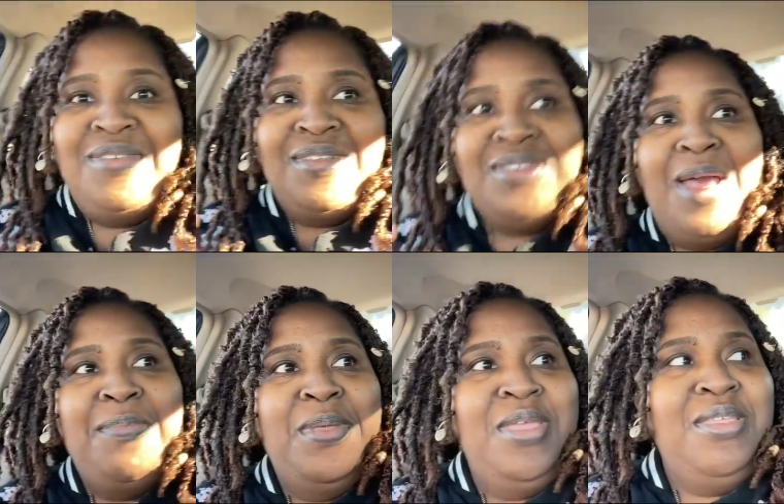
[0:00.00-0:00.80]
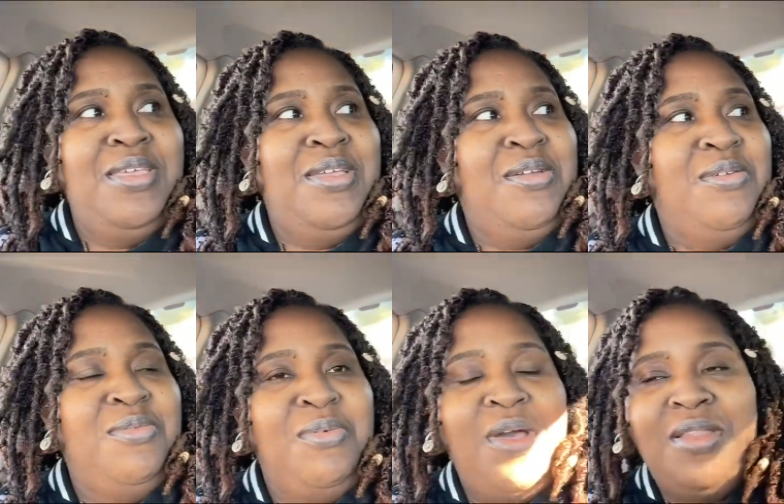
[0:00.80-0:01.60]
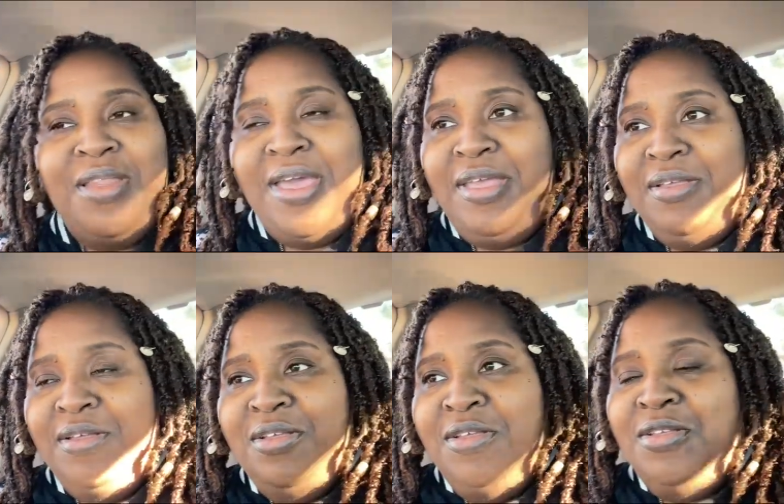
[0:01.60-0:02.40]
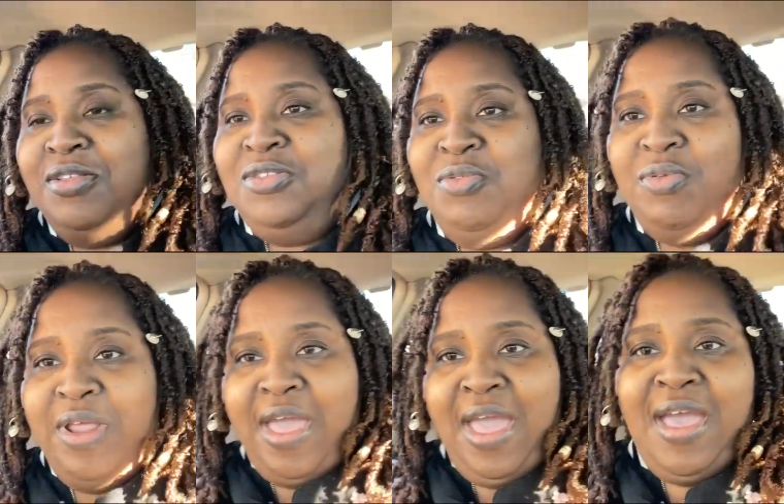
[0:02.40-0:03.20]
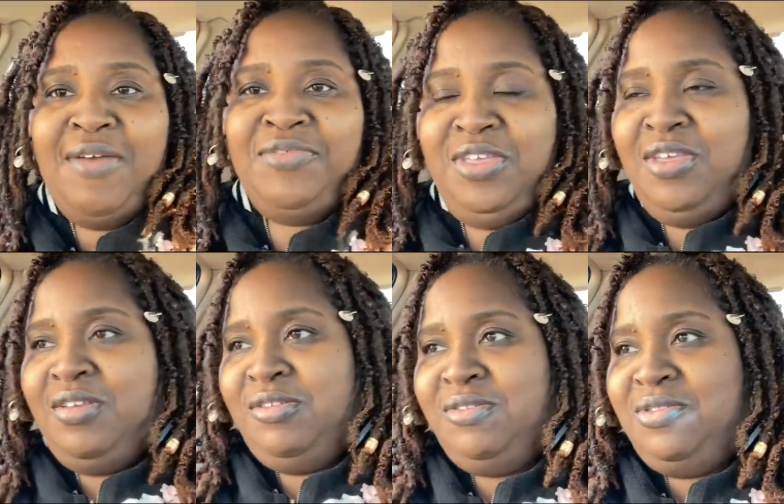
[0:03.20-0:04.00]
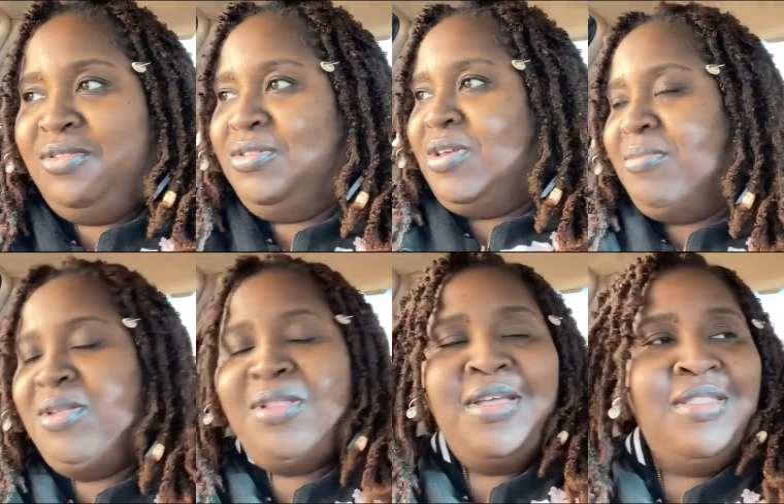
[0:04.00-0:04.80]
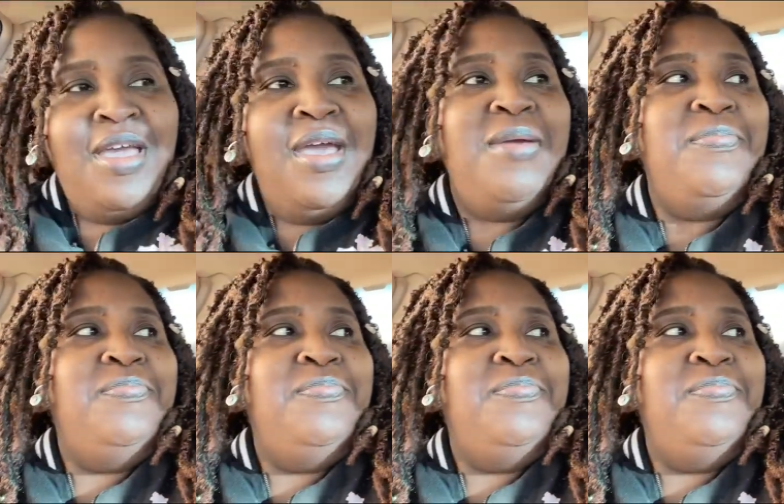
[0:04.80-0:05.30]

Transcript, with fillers: since I've been here, what, like two and a half years and something like that?